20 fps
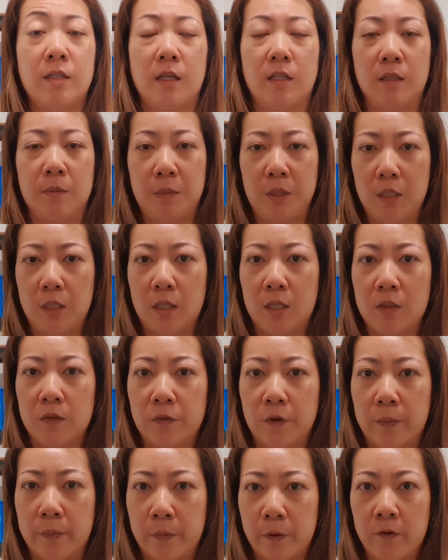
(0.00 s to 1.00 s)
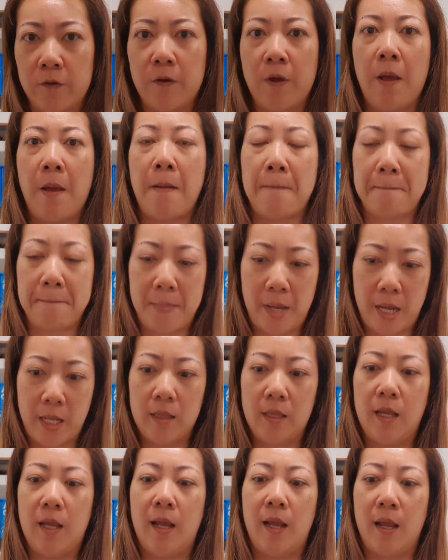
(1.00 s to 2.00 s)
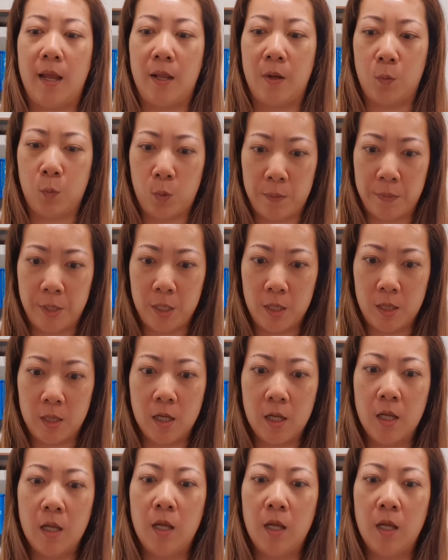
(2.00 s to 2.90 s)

centimeters for both men and women.